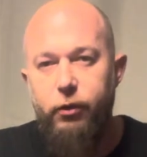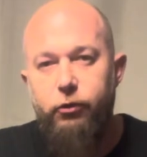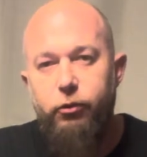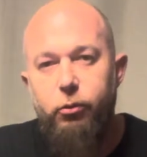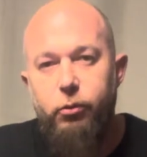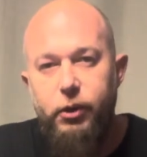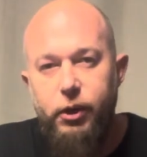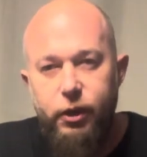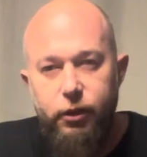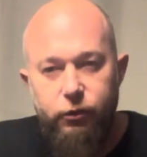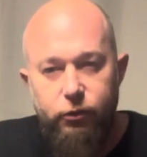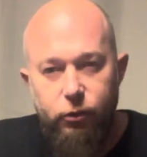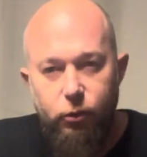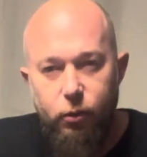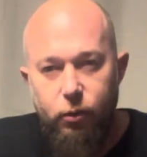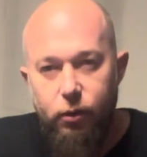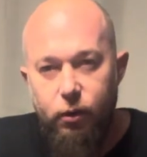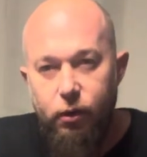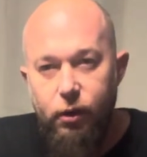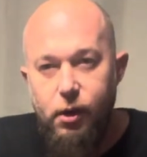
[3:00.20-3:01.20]
to get
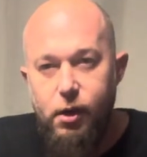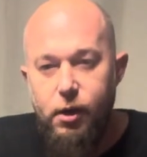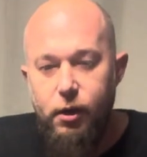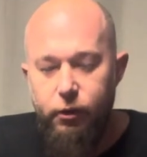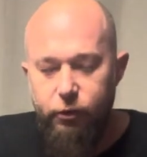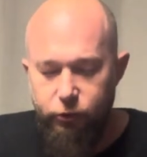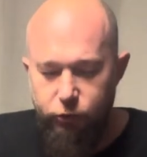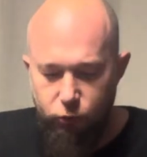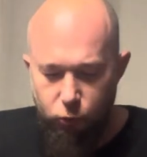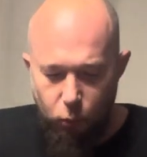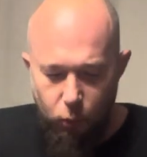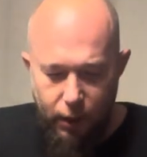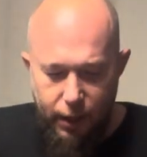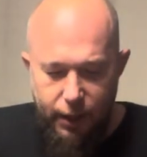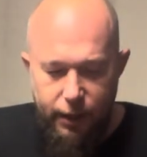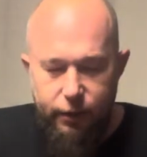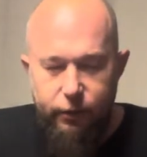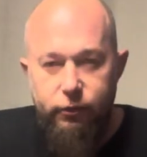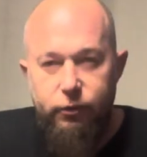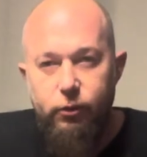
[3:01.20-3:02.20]
your
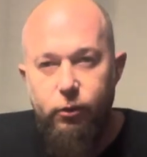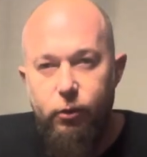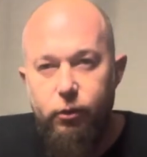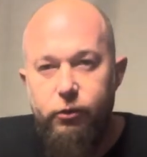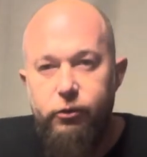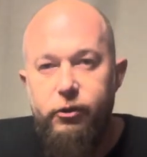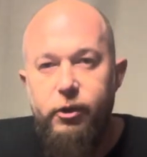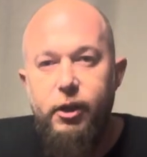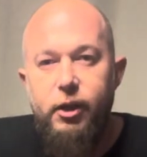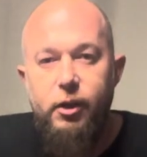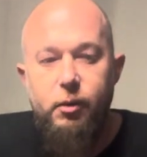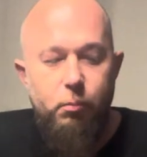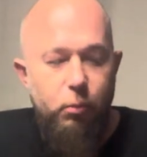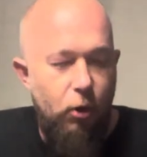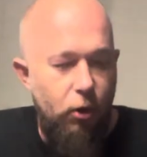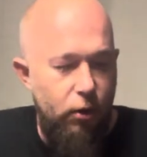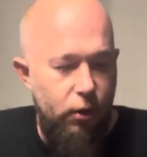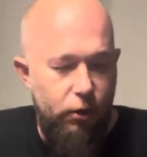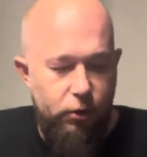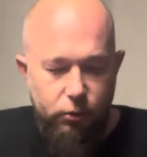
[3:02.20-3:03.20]
sweat, your skin
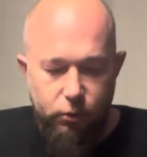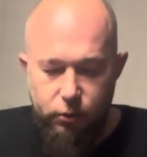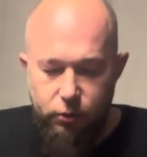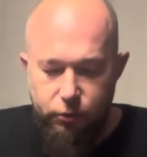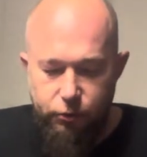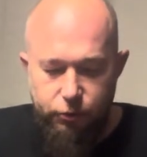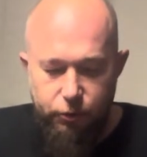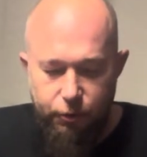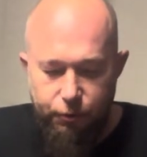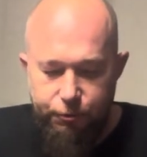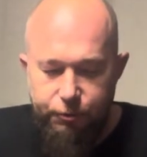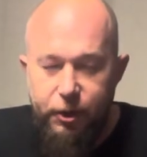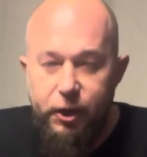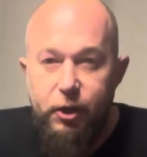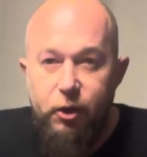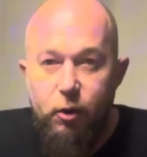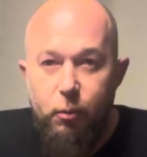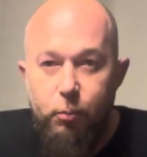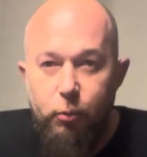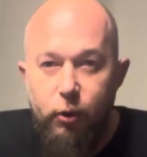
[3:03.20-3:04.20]
particles, your
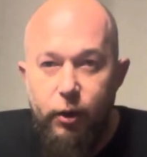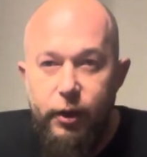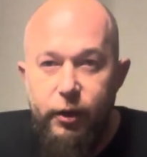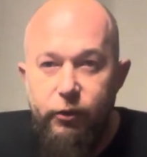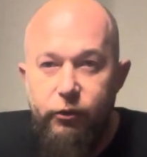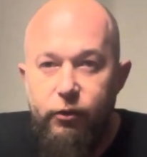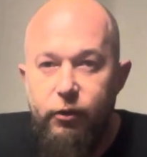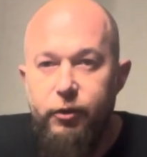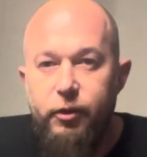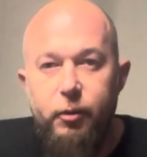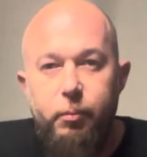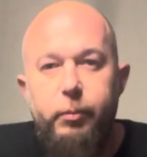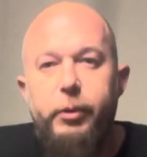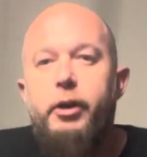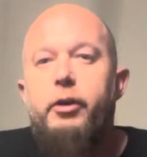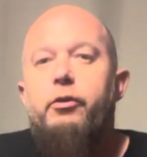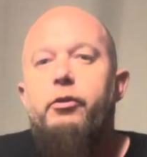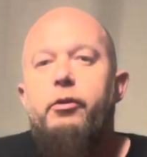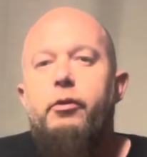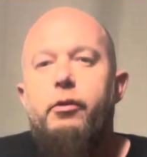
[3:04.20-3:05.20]
fingerprints on the
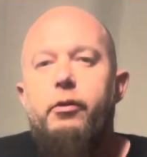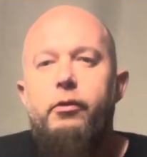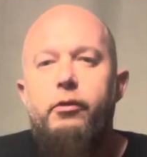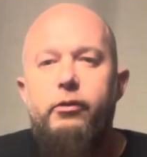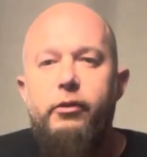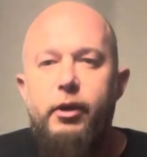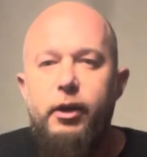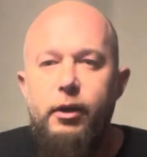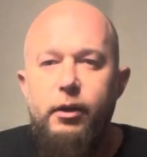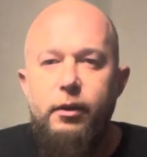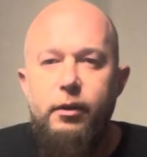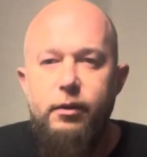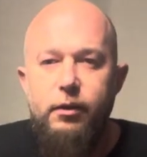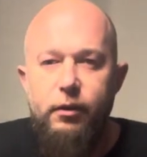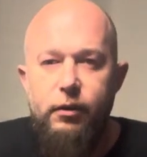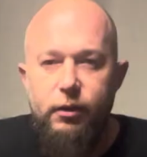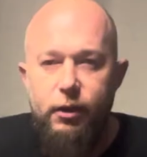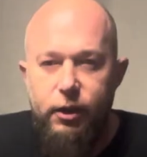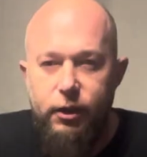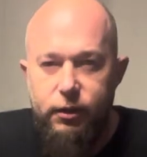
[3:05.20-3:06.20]
pictures,
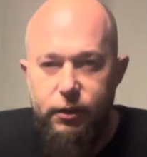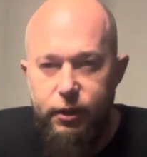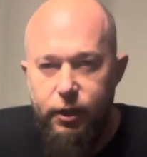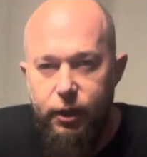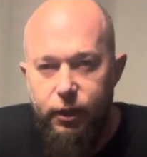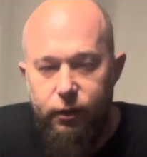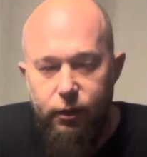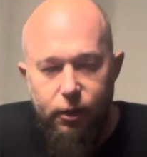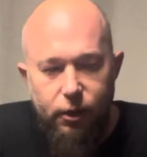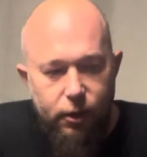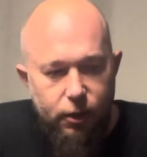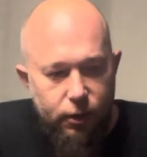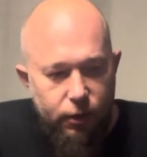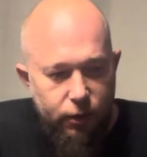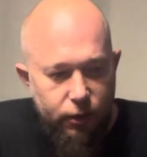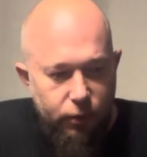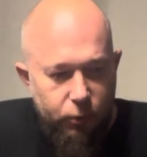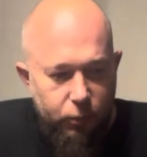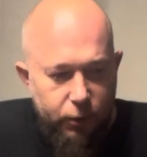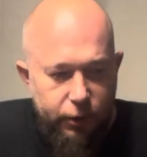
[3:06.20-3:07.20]
anything like that.
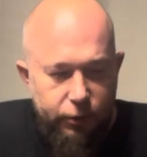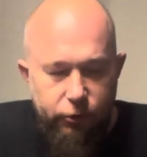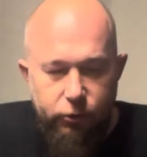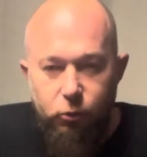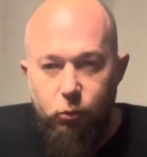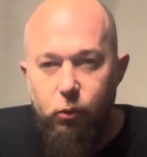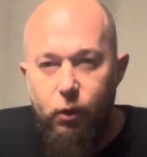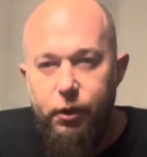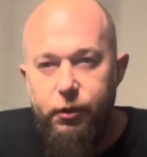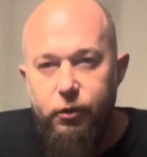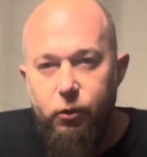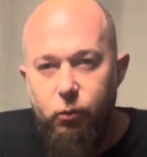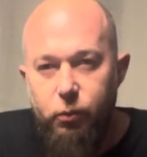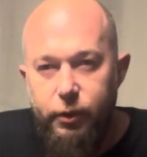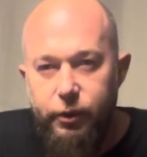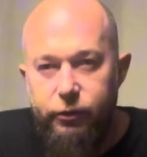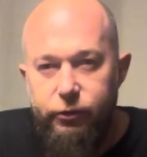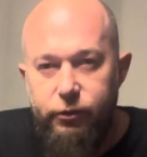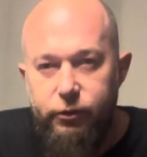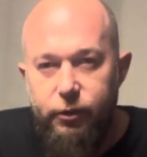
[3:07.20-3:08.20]
Otherwise, you run the
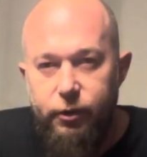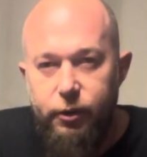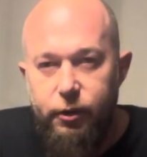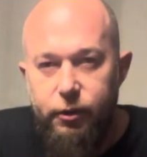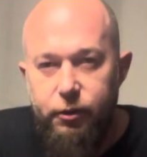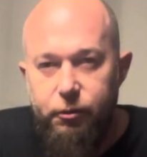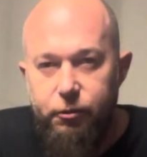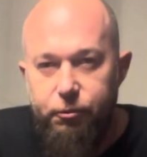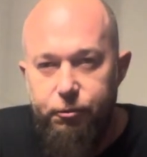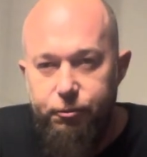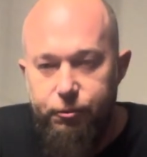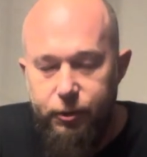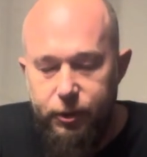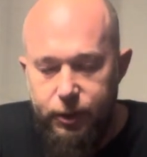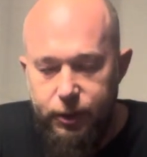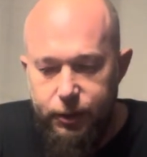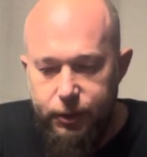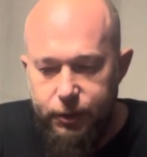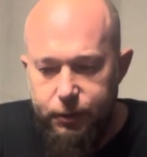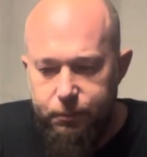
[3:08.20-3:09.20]
risk of
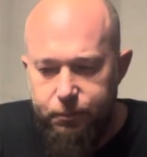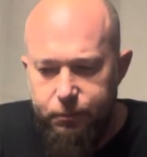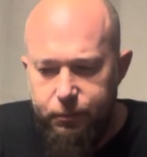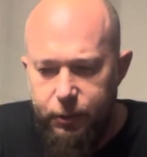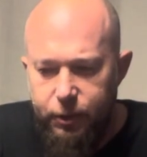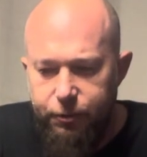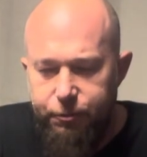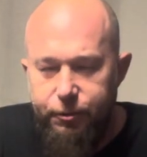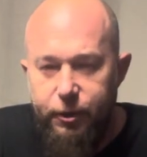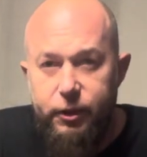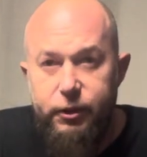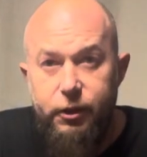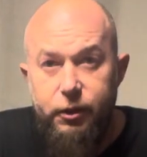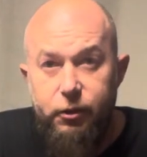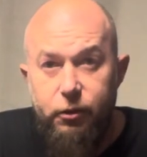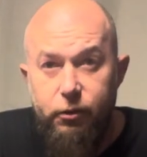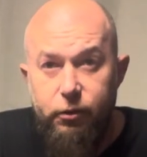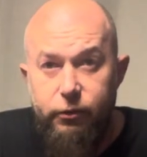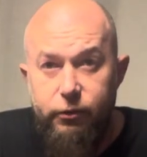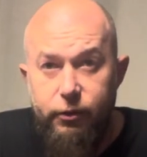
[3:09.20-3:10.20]
affecting
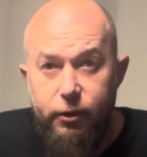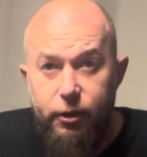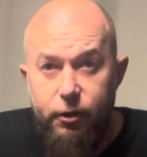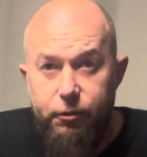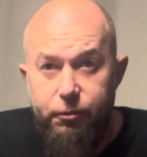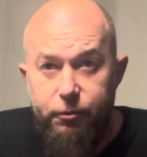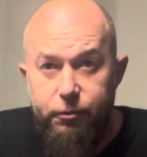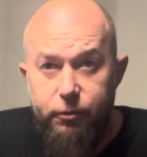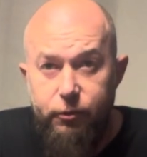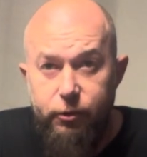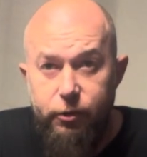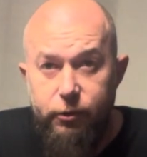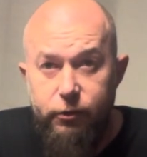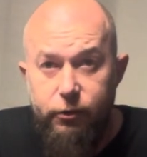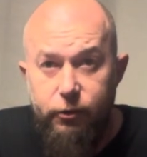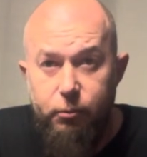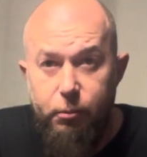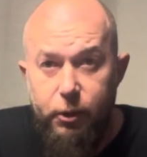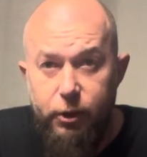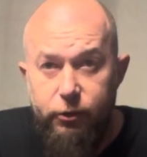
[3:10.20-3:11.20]
yourself just
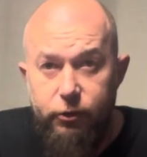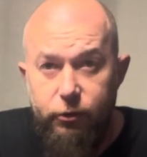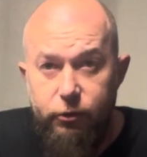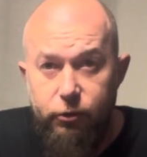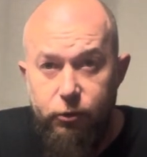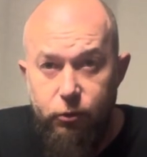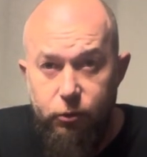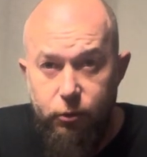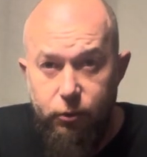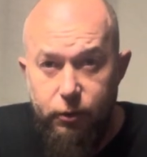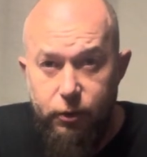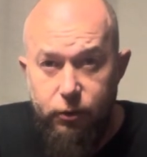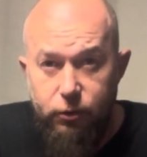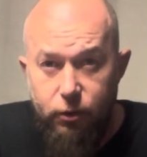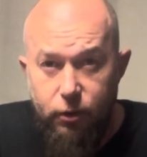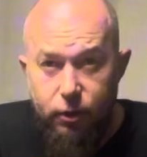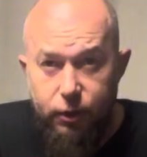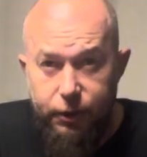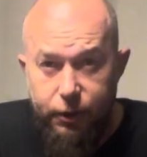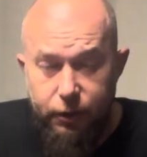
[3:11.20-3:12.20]
as much as you do the
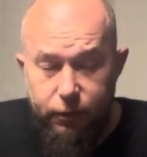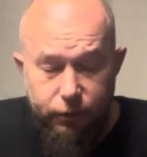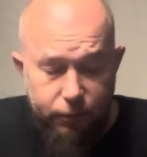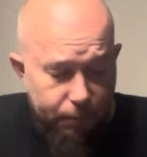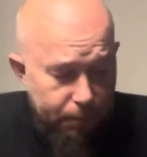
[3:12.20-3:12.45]
target.